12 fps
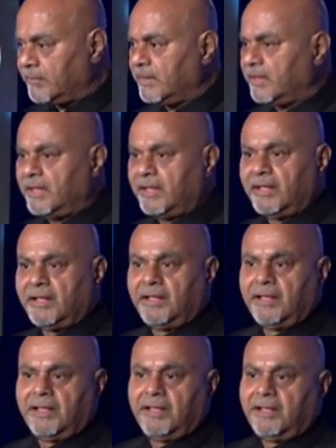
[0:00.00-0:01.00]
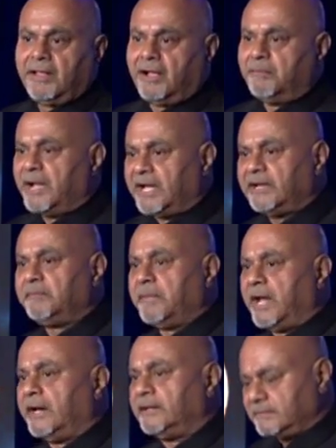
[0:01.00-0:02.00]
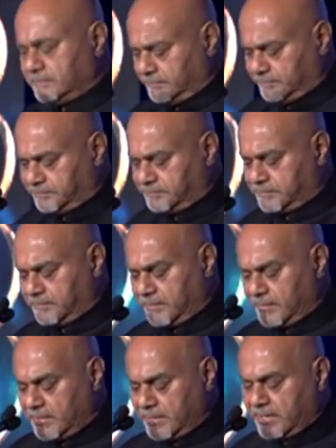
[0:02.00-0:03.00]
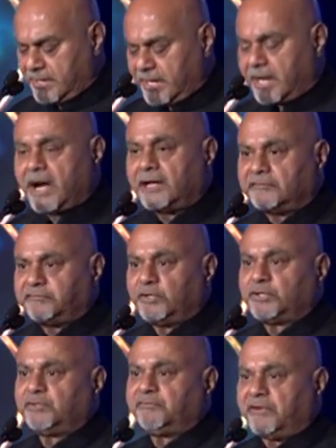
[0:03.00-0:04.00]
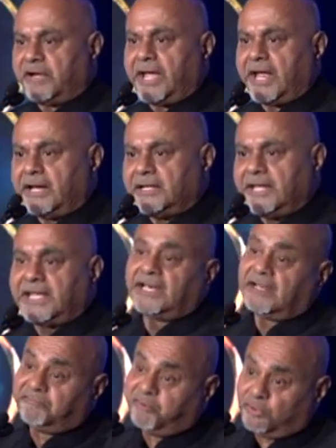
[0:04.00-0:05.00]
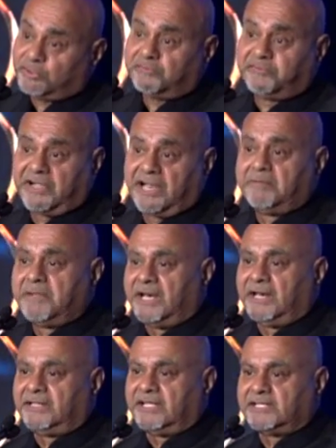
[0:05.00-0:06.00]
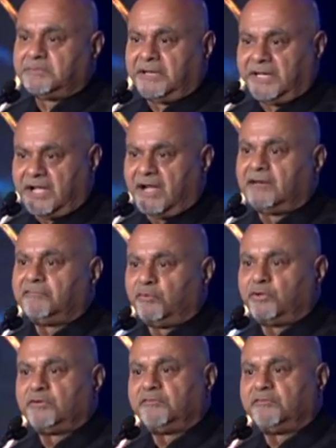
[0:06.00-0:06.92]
A married man, he can't afford to forget, he can afford to forget many things, but he can't afford to forget his wife.